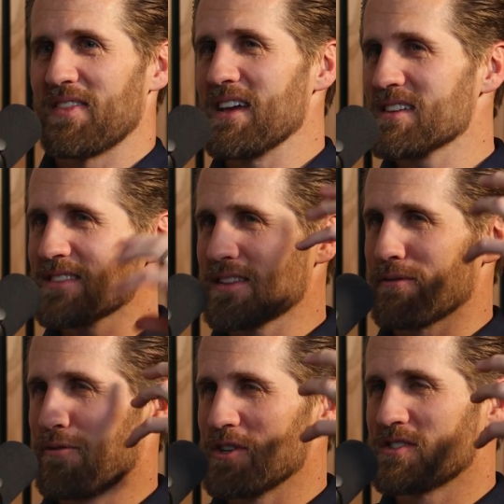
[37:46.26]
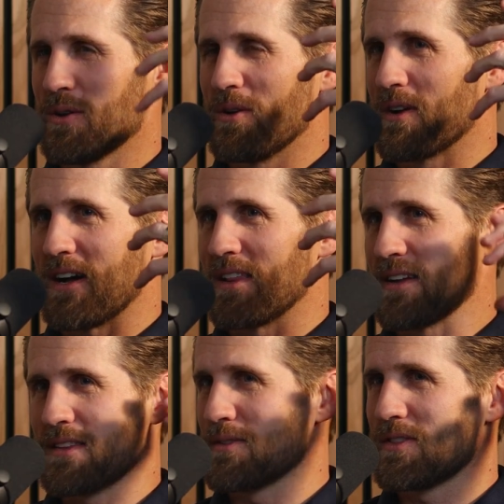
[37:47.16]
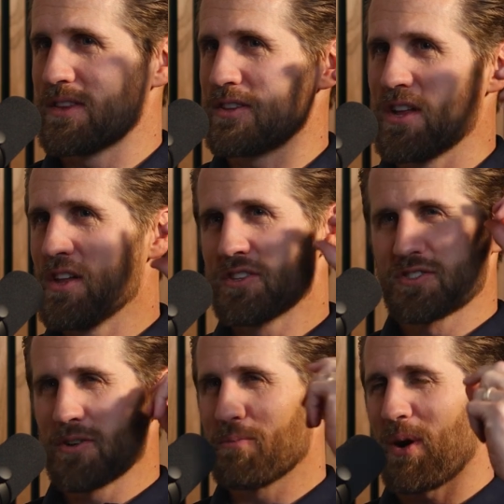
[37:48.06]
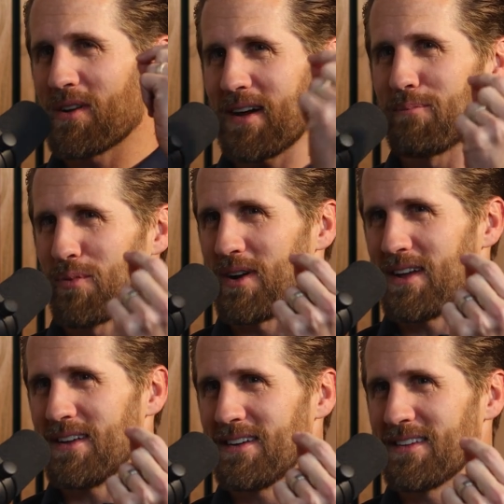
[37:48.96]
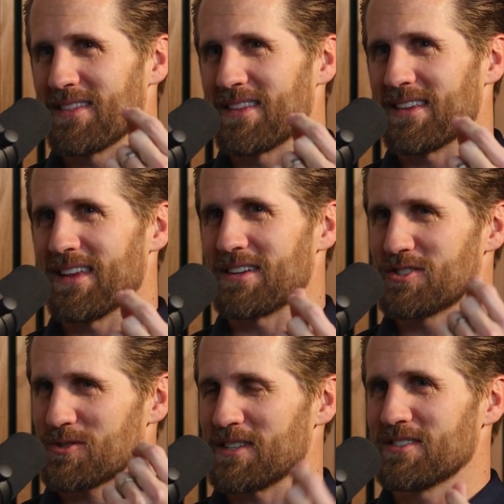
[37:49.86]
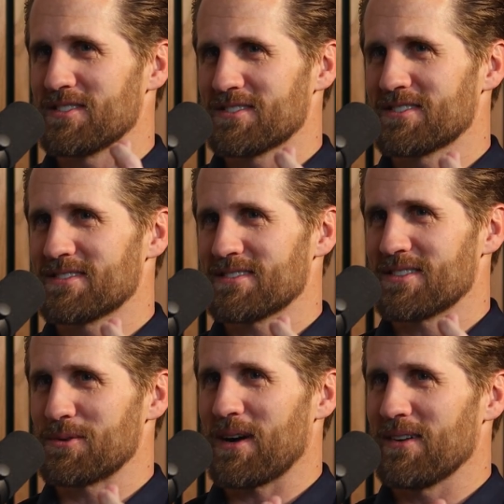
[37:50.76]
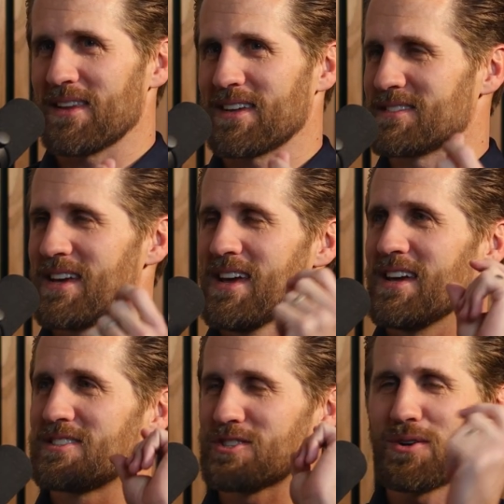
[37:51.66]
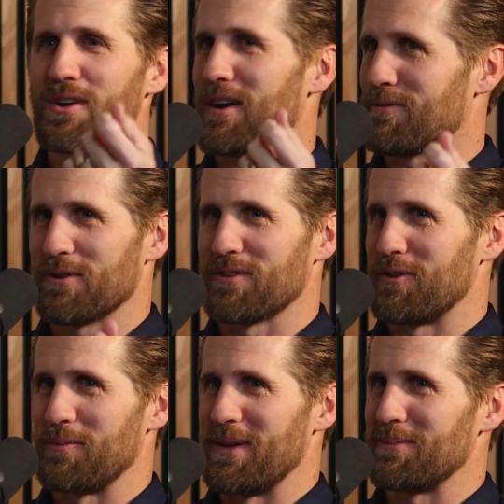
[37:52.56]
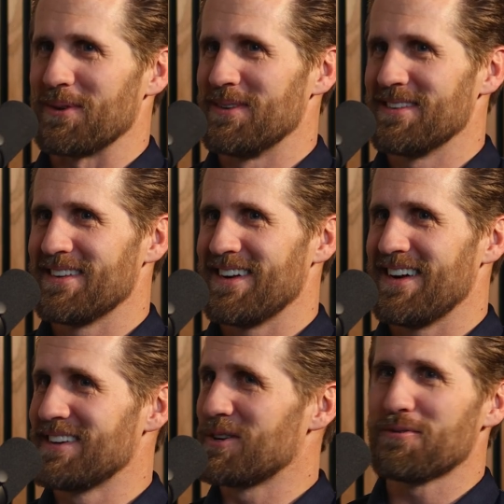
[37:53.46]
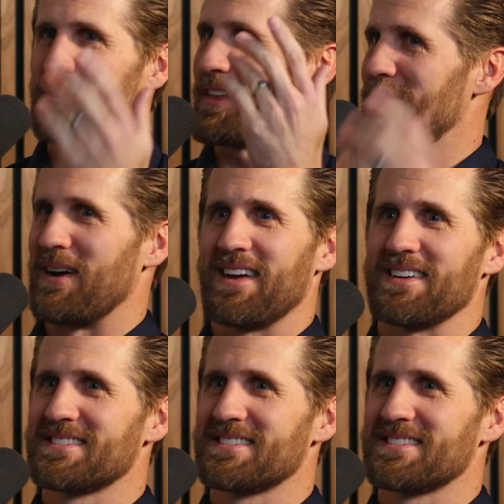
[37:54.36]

I think it's like the free solo guy, like the certain part of that brain that like stresses you out. Like it's turned off for a few people. And good for them, I guess.